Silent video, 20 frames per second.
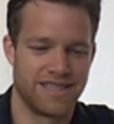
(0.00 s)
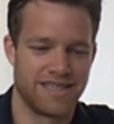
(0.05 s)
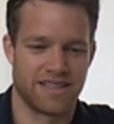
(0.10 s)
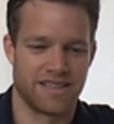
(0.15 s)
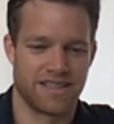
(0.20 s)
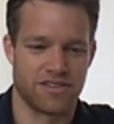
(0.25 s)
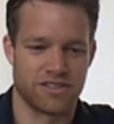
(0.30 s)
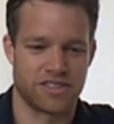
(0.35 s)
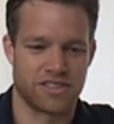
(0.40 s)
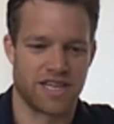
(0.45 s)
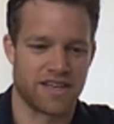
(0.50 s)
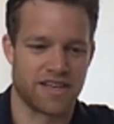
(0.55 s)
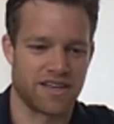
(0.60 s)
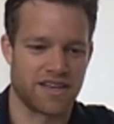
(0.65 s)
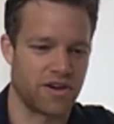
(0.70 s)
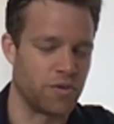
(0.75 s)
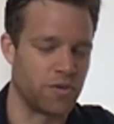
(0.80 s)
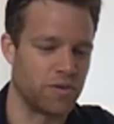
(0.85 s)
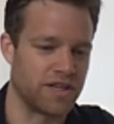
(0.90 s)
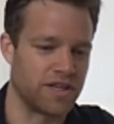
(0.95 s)
and there is not a
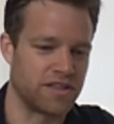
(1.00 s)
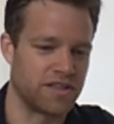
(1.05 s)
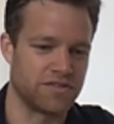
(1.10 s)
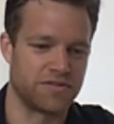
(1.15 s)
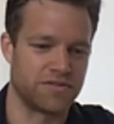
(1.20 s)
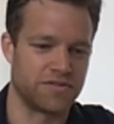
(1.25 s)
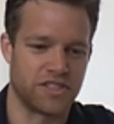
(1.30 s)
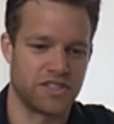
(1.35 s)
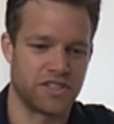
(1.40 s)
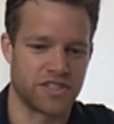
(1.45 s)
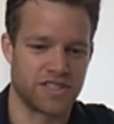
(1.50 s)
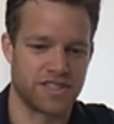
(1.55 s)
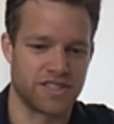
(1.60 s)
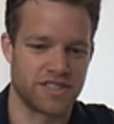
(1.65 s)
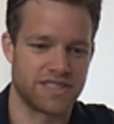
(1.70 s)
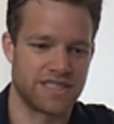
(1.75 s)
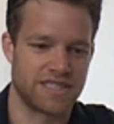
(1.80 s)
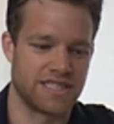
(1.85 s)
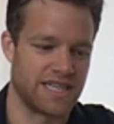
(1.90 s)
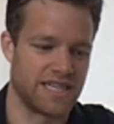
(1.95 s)
whole lot of
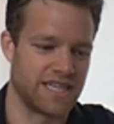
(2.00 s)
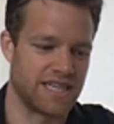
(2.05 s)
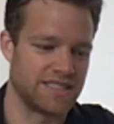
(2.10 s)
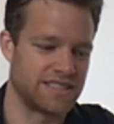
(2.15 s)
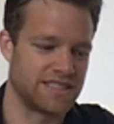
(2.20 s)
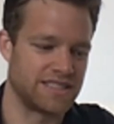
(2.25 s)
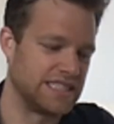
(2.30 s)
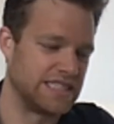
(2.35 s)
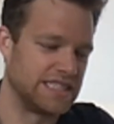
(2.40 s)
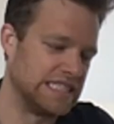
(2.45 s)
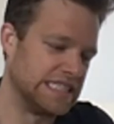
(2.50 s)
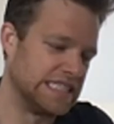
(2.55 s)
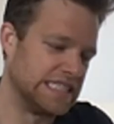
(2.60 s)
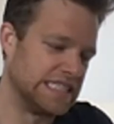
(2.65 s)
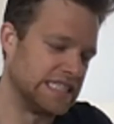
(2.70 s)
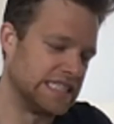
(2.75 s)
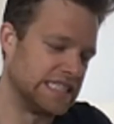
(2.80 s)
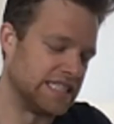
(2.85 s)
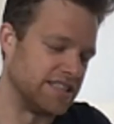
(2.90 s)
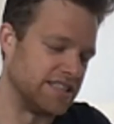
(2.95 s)
features that
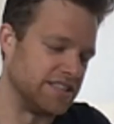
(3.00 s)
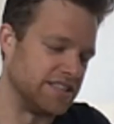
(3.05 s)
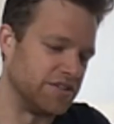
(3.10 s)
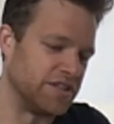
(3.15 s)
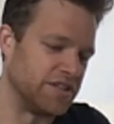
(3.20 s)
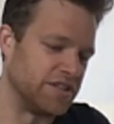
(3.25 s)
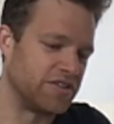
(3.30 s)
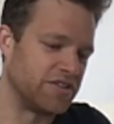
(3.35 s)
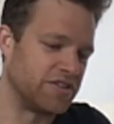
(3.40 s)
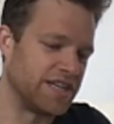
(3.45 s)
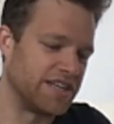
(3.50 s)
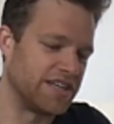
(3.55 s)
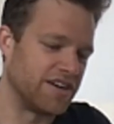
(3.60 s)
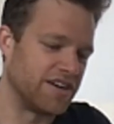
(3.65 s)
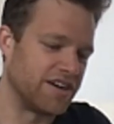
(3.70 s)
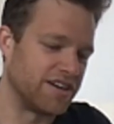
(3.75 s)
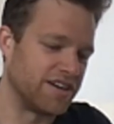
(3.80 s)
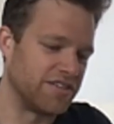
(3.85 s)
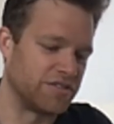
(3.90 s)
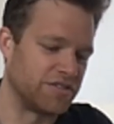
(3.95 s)
uh, you iterate
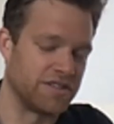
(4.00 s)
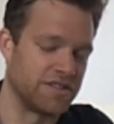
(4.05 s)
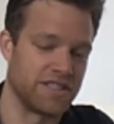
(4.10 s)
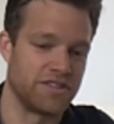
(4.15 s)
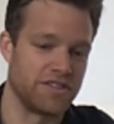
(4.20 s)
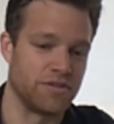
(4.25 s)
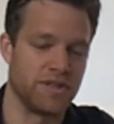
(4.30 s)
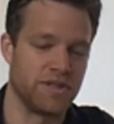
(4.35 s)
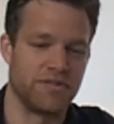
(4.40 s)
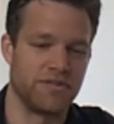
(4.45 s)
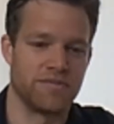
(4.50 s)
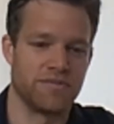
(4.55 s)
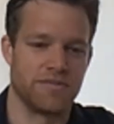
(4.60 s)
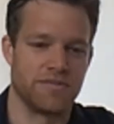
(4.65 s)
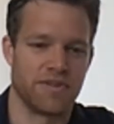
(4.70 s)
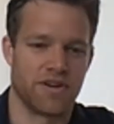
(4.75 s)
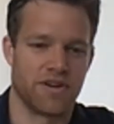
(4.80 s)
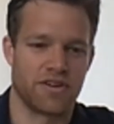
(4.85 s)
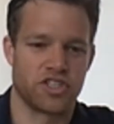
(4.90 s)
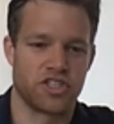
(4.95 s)
on or that you even
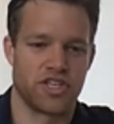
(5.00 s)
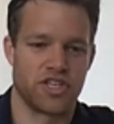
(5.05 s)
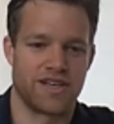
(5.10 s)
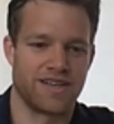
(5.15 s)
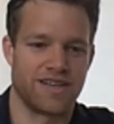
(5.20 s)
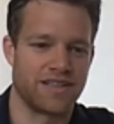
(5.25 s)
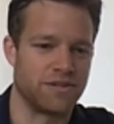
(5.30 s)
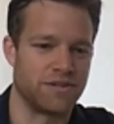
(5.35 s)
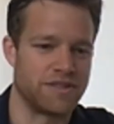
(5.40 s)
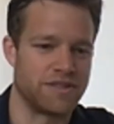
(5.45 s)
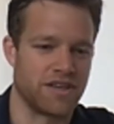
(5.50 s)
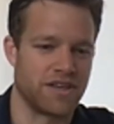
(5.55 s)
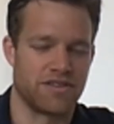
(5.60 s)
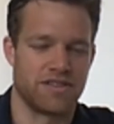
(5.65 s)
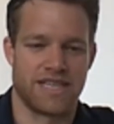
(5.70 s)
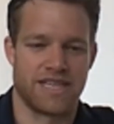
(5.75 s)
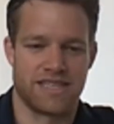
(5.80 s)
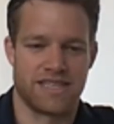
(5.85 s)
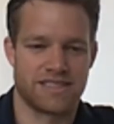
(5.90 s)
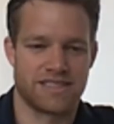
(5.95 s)
are sharing with the other
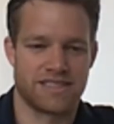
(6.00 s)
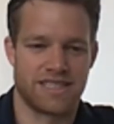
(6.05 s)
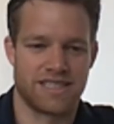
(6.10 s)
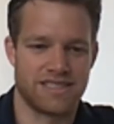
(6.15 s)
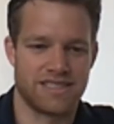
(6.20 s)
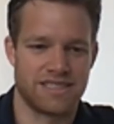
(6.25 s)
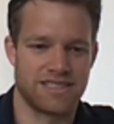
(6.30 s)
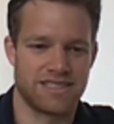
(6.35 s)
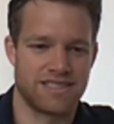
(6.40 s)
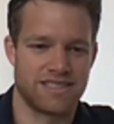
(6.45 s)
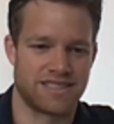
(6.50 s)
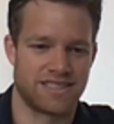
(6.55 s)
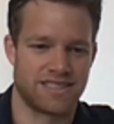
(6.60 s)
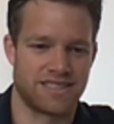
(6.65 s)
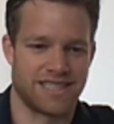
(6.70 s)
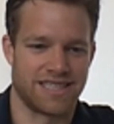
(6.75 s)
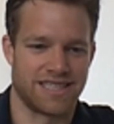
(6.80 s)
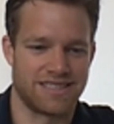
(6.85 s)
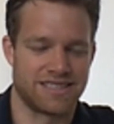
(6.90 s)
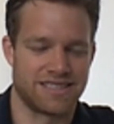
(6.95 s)
data scientists,
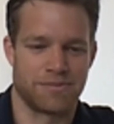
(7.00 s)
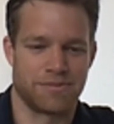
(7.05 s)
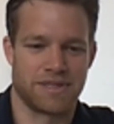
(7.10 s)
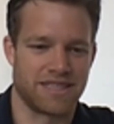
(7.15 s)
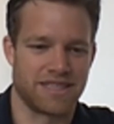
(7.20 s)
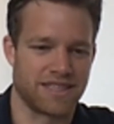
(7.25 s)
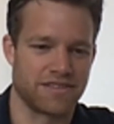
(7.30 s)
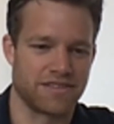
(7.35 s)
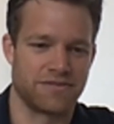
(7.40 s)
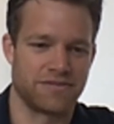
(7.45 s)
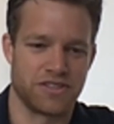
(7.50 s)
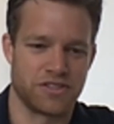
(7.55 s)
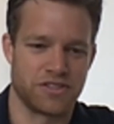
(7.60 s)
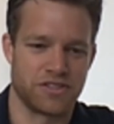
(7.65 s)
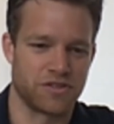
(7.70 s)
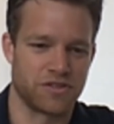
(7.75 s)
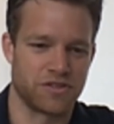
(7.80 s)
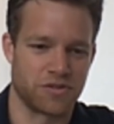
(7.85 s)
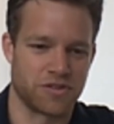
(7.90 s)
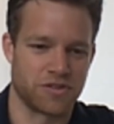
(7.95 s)
then something like a feature
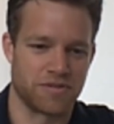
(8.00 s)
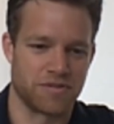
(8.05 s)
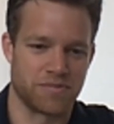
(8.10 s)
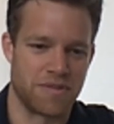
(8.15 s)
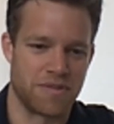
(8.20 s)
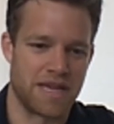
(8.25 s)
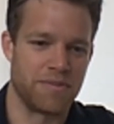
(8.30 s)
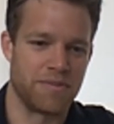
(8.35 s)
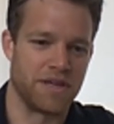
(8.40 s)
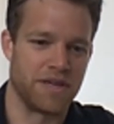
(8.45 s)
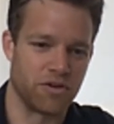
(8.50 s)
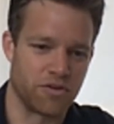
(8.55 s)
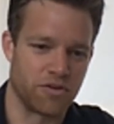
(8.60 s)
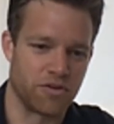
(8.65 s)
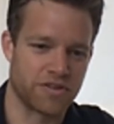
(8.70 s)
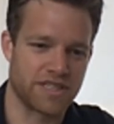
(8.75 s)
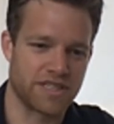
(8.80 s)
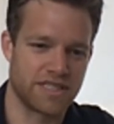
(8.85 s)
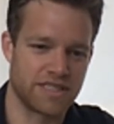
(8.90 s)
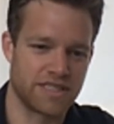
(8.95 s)
store may be an
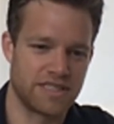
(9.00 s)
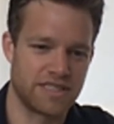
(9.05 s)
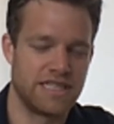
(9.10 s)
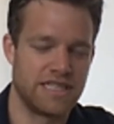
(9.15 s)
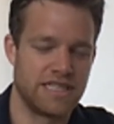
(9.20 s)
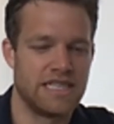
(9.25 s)
overkill.